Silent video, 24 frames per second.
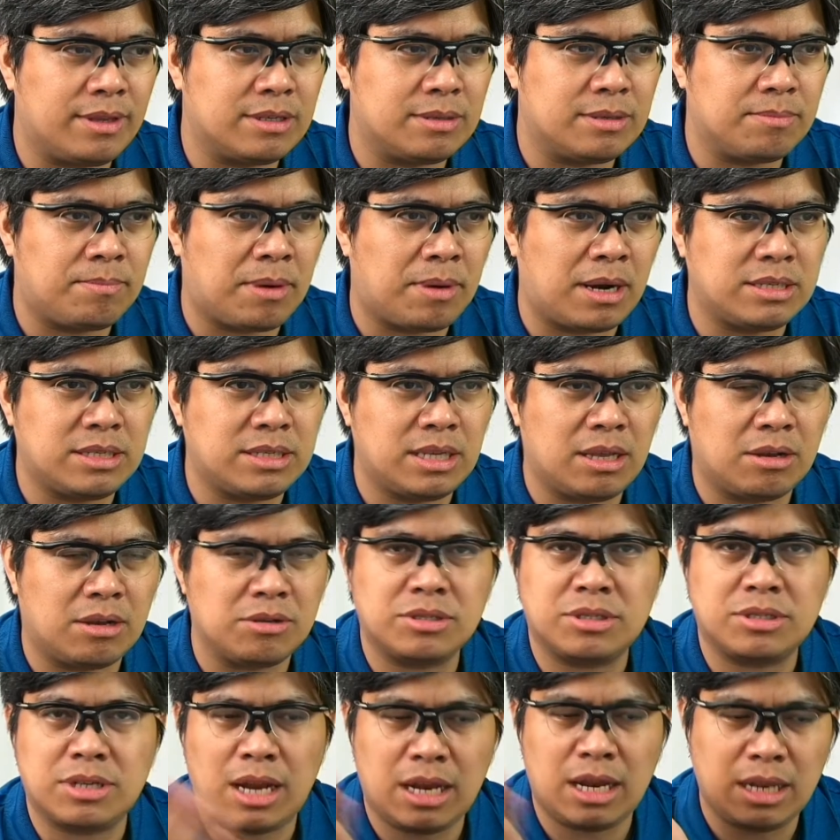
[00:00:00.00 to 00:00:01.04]
parts in
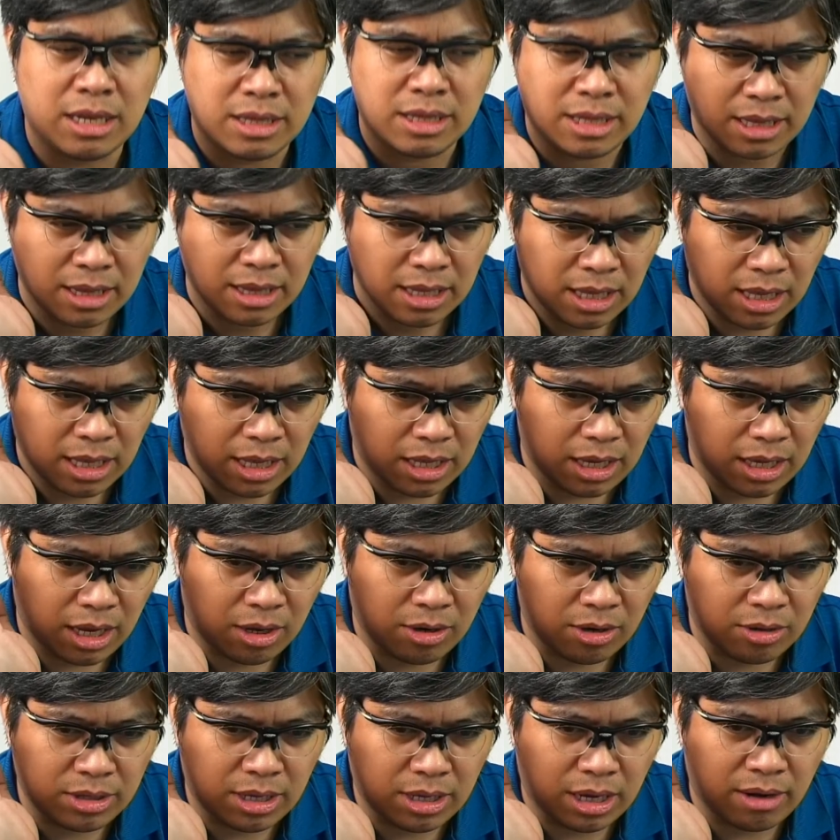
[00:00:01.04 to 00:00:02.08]
Australia, that, you
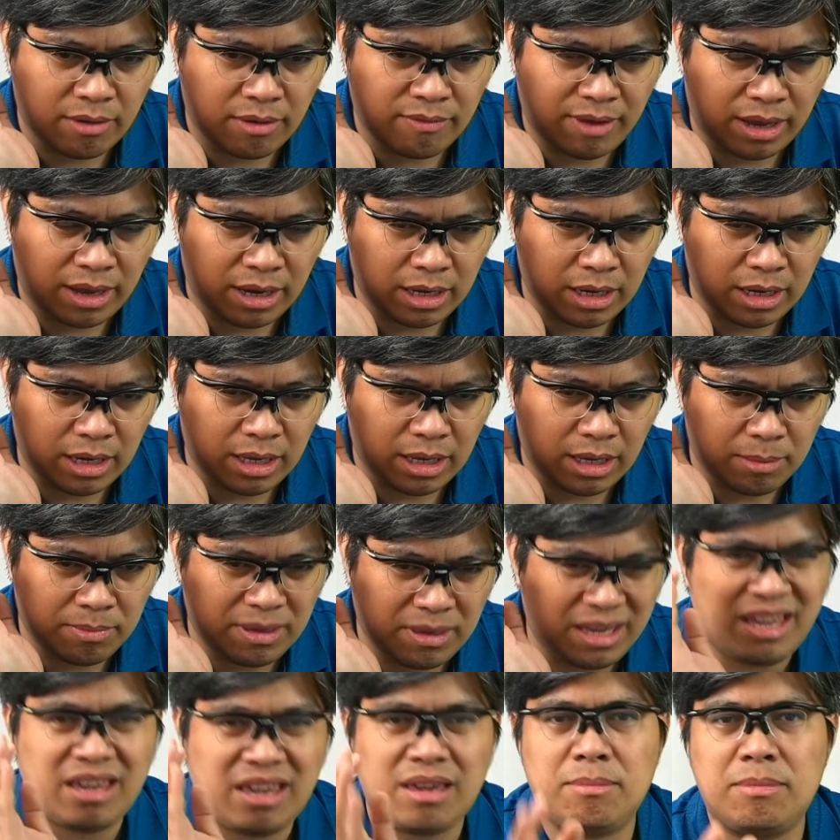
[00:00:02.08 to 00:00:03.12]
know, they are very
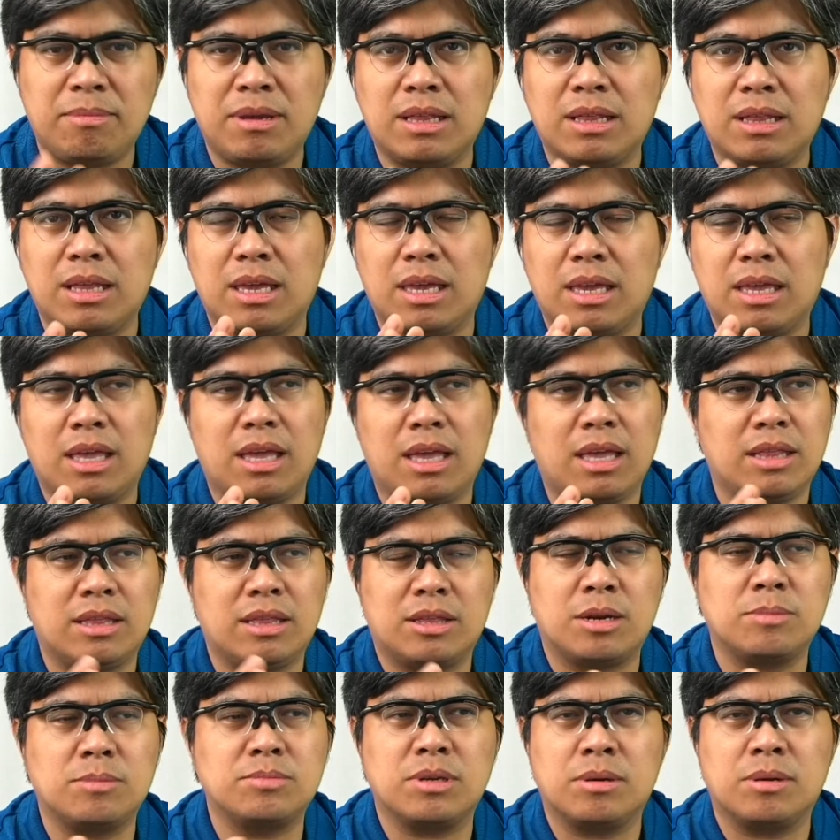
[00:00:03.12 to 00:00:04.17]
behemoth in
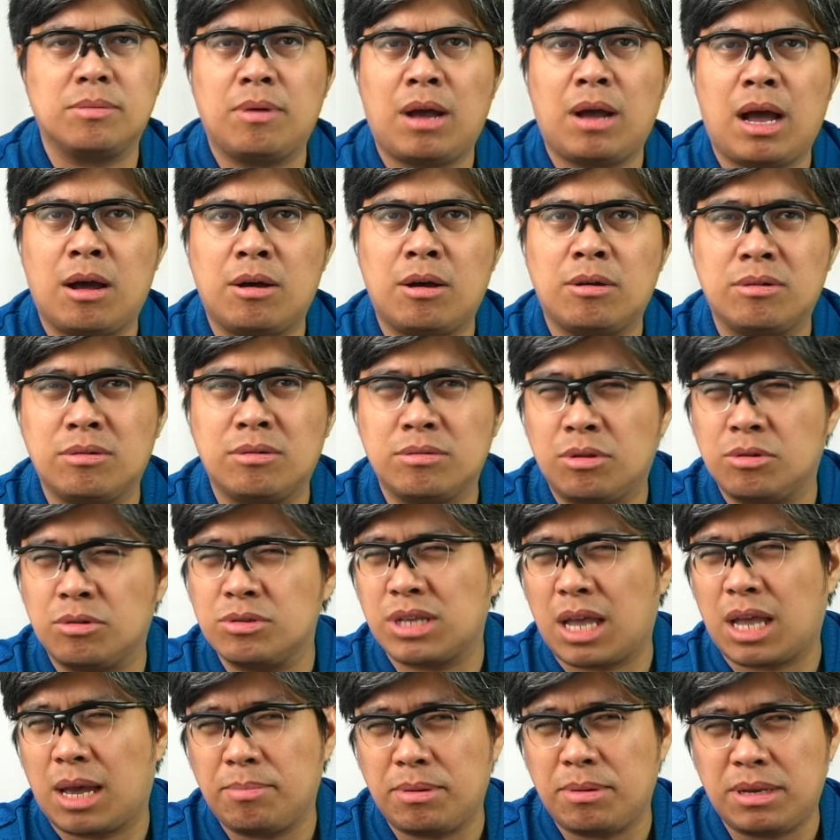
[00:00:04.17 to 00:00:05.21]
terms of how those
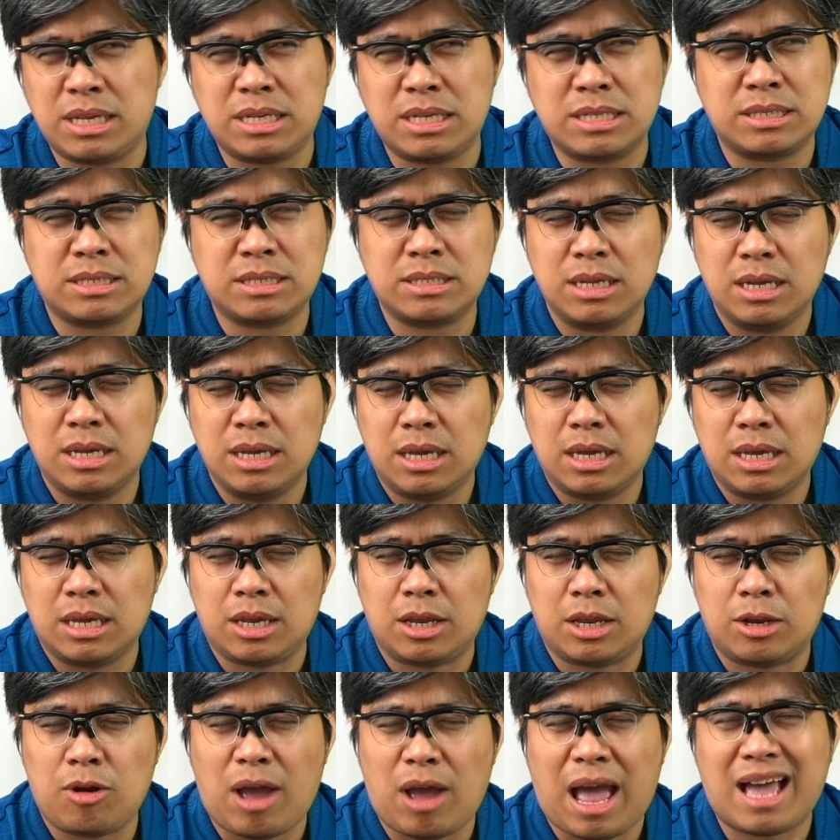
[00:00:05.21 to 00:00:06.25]
companies, you
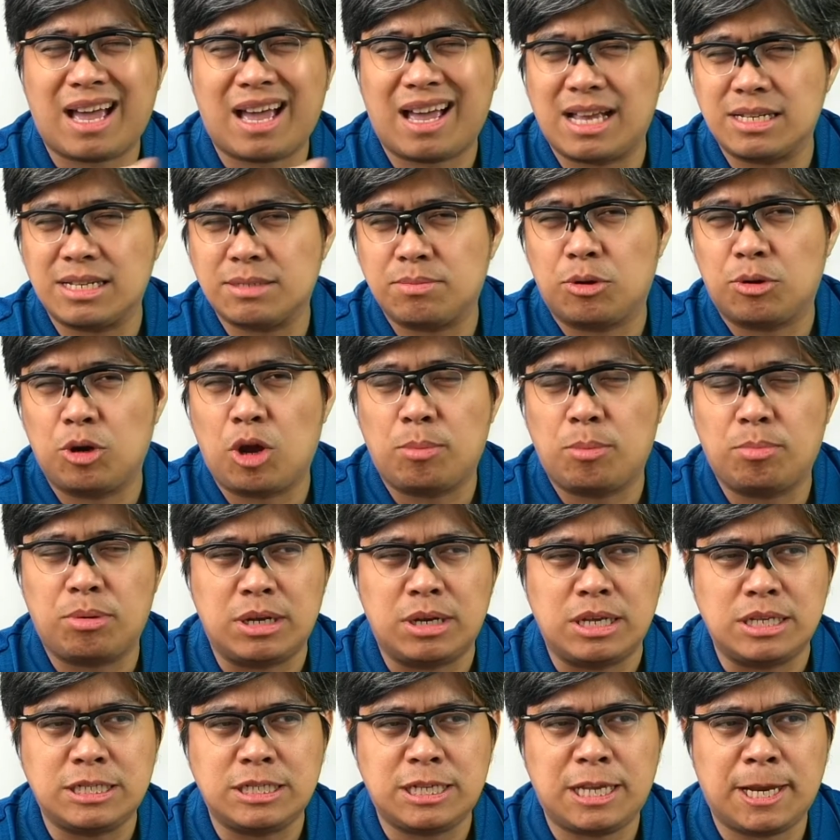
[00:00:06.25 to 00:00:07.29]
know, act as
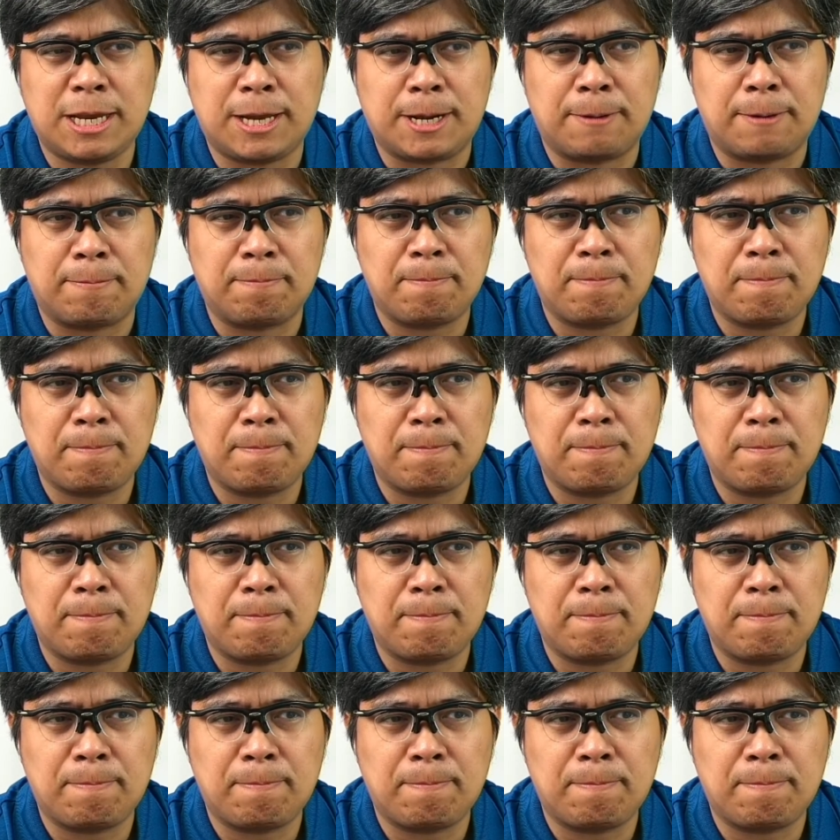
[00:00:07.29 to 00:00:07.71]
monopolies here,